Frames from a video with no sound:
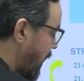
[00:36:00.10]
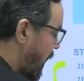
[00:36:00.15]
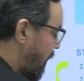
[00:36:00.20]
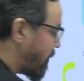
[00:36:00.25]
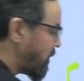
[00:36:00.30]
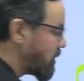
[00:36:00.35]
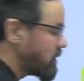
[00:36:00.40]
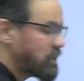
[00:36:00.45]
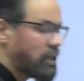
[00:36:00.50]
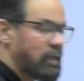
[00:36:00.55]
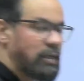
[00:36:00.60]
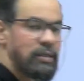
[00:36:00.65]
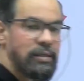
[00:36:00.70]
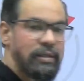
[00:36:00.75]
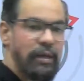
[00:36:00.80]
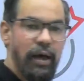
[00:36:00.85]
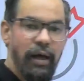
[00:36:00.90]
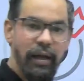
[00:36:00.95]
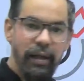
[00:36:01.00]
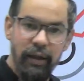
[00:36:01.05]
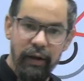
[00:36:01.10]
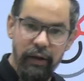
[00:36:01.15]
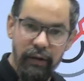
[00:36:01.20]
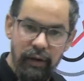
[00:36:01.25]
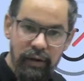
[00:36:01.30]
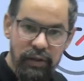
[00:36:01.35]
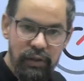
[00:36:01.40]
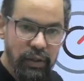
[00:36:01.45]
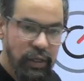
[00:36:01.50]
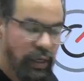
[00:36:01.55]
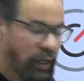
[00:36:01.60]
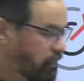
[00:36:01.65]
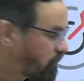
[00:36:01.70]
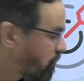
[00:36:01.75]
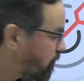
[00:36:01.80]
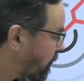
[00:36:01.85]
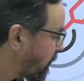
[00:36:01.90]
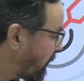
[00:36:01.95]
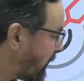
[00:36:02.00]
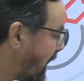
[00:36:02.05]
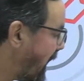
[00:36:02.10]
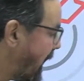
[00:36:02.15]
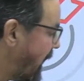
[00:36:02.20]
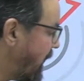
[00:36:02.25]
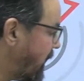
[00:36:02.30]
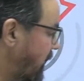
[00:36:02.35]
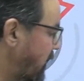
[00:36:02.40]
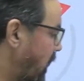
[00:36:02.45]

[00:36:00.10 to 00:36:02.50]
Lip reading: discussed earlier also. And